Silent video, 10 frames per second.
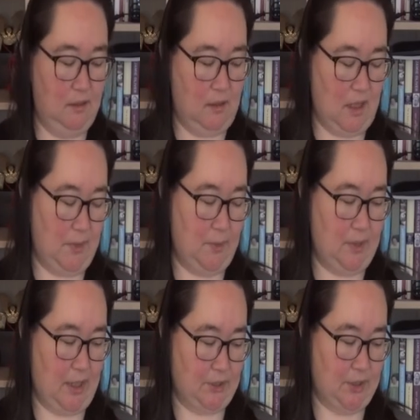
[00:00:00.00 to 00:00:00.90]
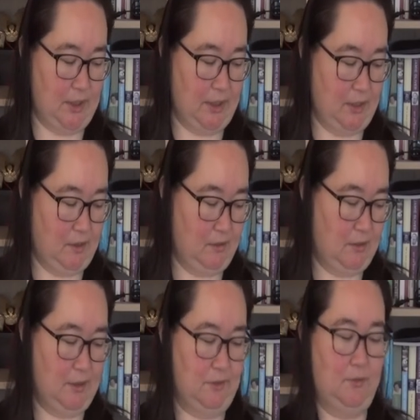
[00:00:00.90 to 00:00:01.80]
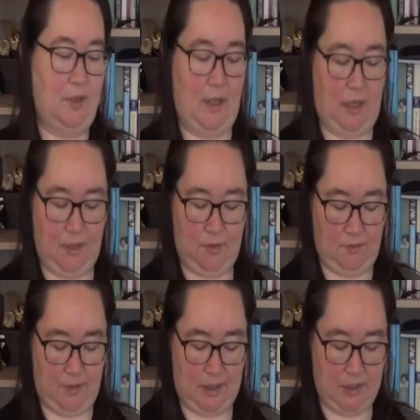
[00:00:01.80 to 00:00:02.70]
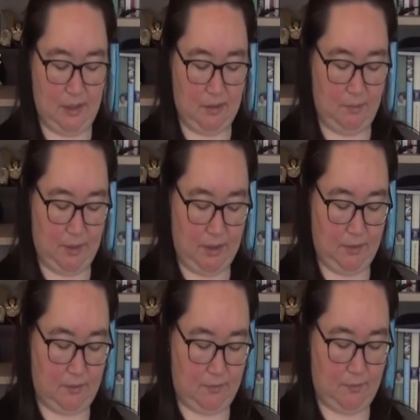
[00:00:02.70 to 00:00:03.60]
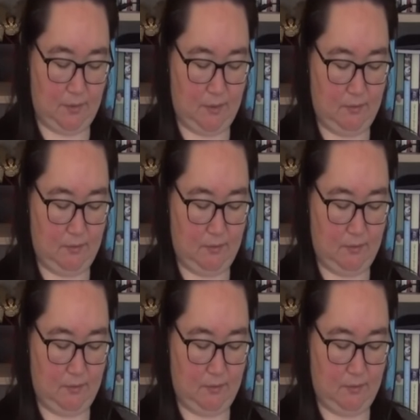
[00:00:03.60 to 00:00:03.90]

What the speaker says: I will actually do a 3-needle bind off.